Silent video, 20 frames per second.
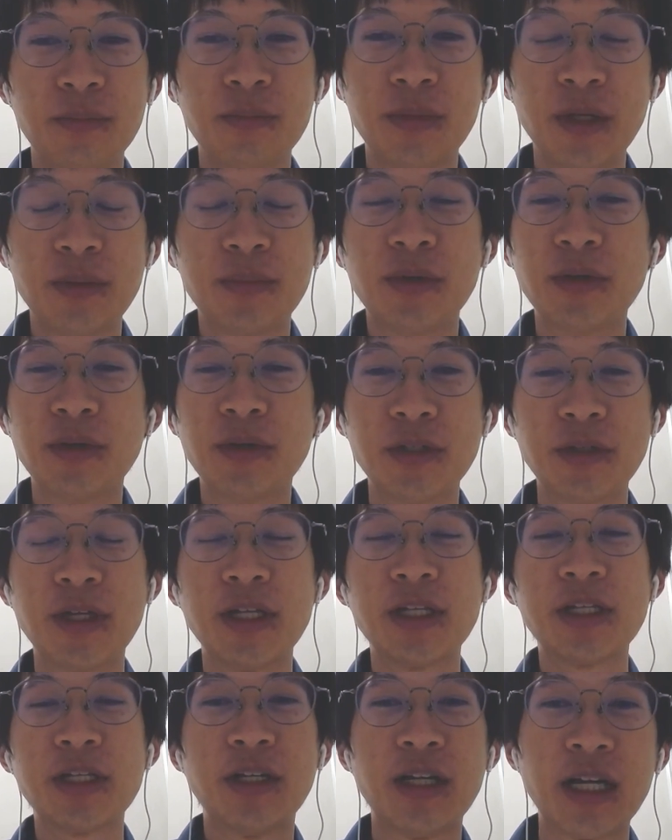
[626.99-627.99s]
people to
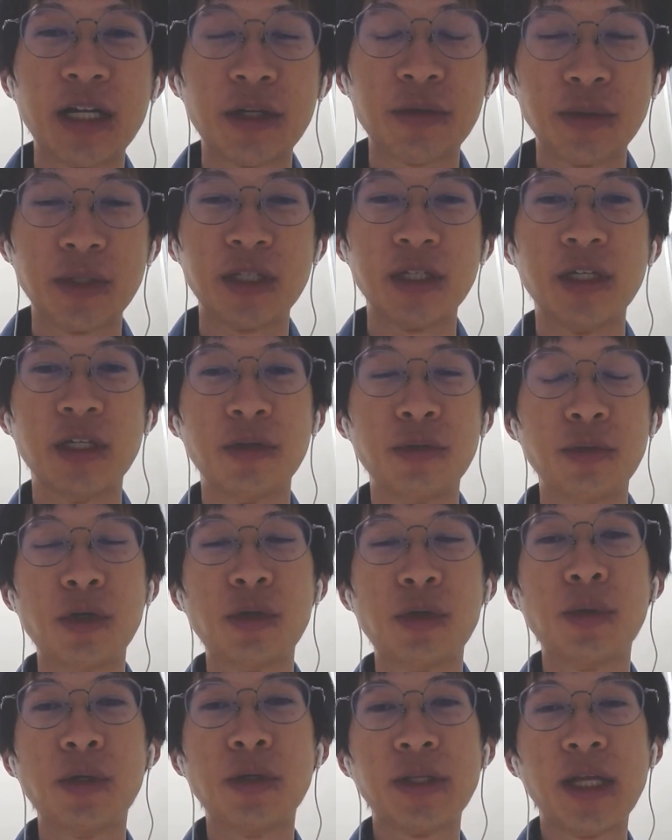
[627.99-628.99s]
interact with the
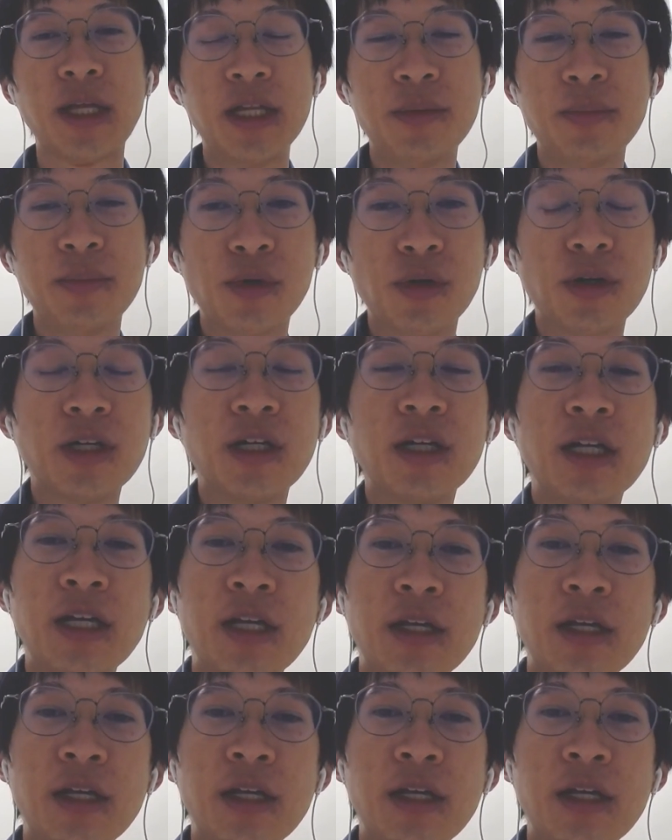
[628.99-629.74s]
real world anymore,